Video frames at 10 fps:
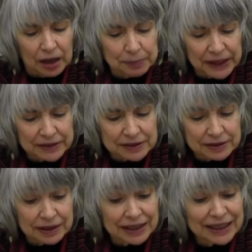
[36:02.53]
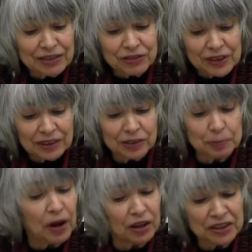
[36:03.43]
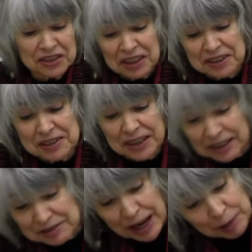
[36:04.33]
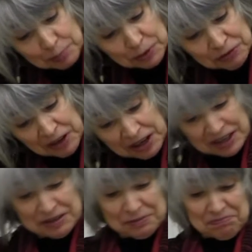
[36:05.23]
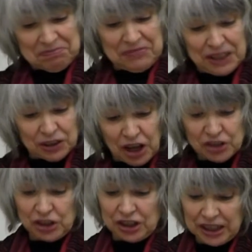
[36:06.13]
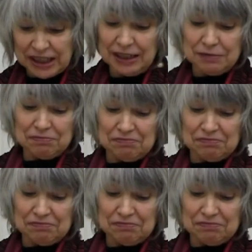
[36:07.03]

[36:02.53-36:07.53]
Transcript: But if its politics get amplified theologically,